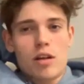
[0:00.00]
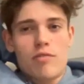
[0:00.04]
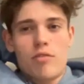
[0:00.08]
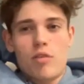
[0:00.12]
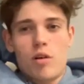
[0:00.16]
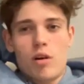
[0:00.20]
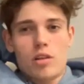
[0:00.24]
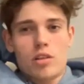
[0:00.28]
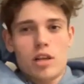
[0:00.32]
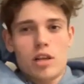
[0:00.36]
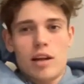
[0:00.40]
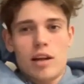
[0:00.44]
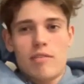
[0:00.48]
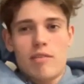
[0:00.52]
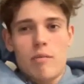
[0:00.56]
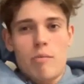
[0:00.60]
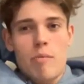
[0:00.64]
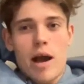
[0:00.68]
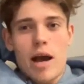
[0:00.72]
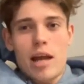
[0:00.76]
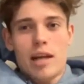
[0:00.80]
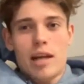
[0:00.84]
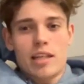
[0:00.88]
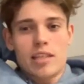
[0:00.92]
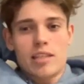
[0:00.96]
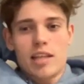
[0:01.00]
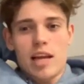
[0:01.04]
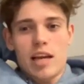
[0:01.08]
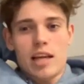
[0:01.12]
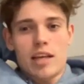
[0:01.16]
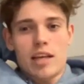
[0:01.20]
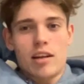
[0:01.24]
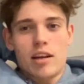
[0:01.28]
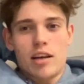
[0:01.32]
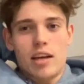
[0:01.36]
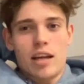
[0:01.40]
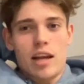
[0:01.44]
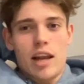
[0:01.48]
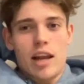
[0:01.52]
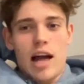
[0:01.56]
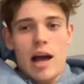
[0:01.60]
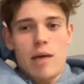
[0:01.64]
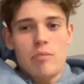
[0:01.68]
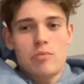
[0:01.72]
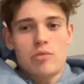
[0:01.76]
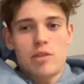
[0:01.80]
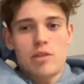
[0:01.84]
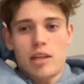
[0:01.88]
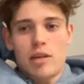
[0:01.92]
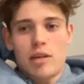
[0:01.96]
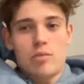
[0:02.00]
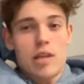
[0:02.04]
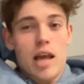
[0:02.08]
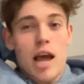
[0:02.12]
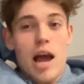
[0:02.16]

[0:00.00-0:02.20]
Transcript: I thought I was going to have a panic attack and like collapse. Like,